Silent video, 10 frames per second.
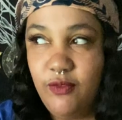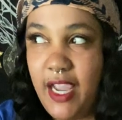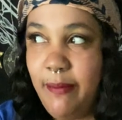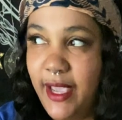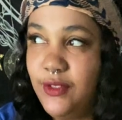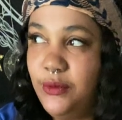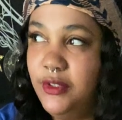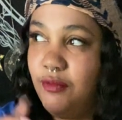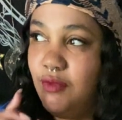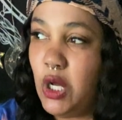right back doing
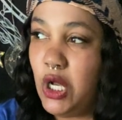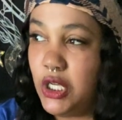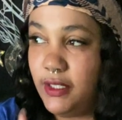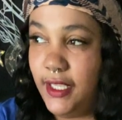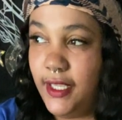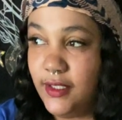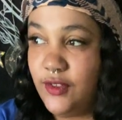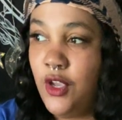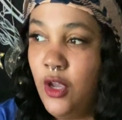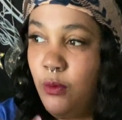the wrong
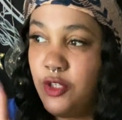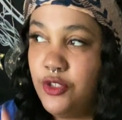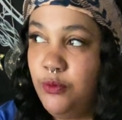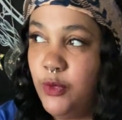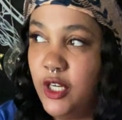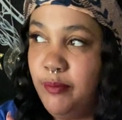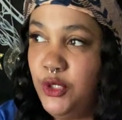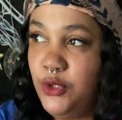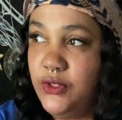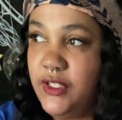things. We're
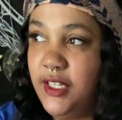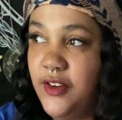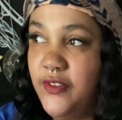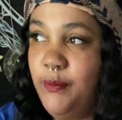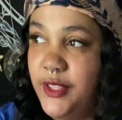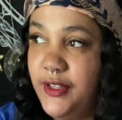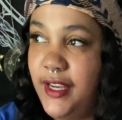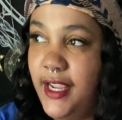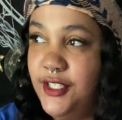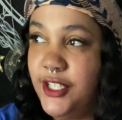abusing Earth, Mother
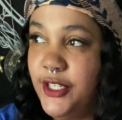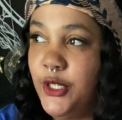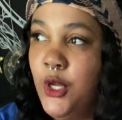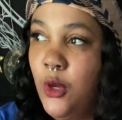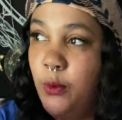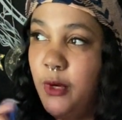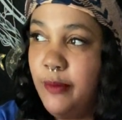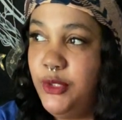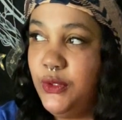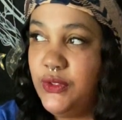Nature. We're
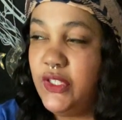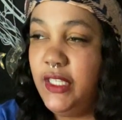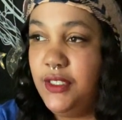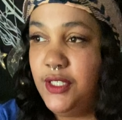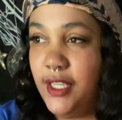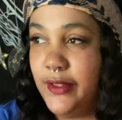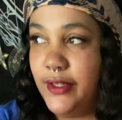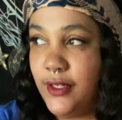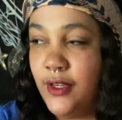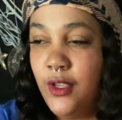abusing each
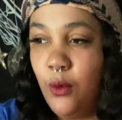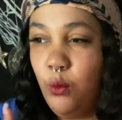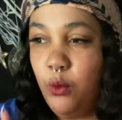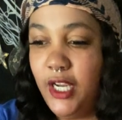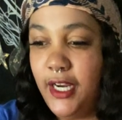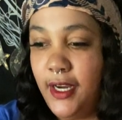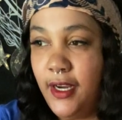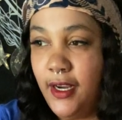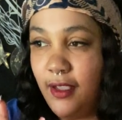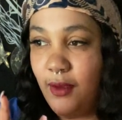other.
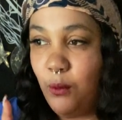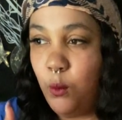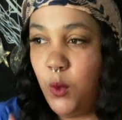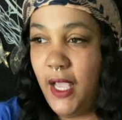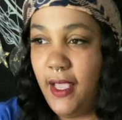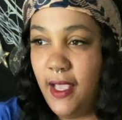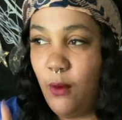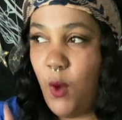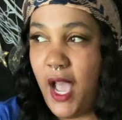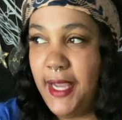Why
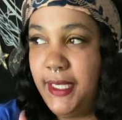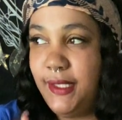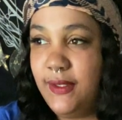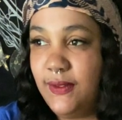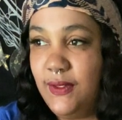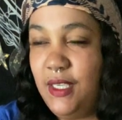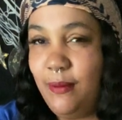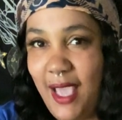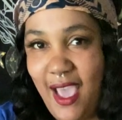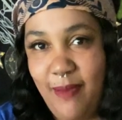does this keep
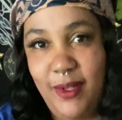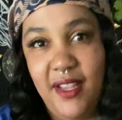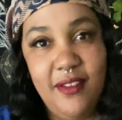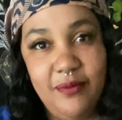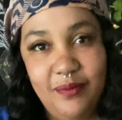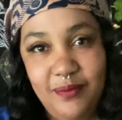happening?